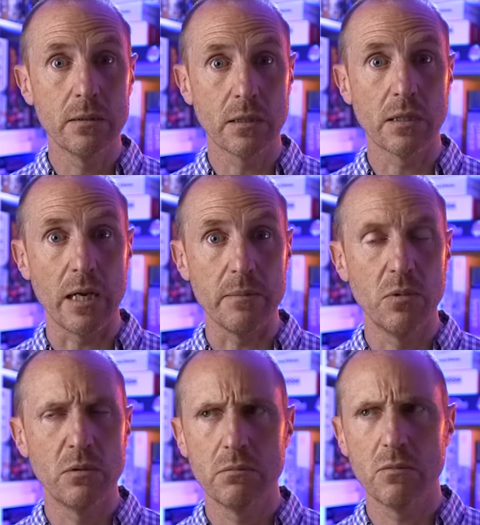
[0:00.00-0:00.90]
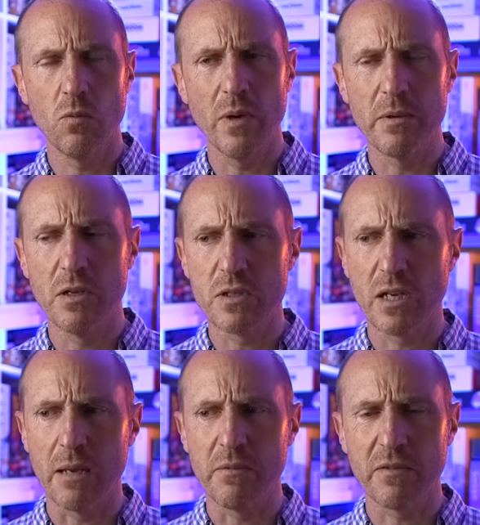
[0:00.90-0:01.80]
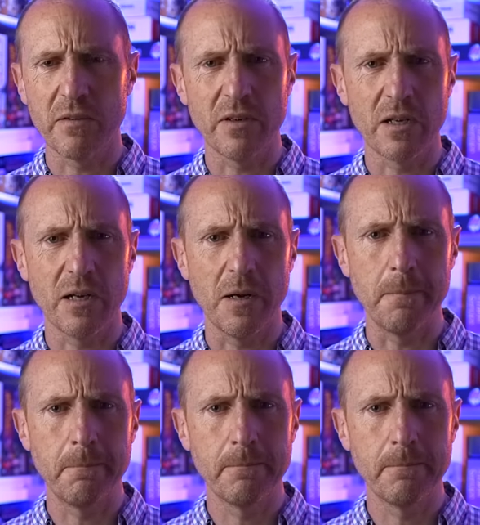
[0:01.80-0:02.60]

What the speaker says: the game, or maybe lose the game if they fuck it up.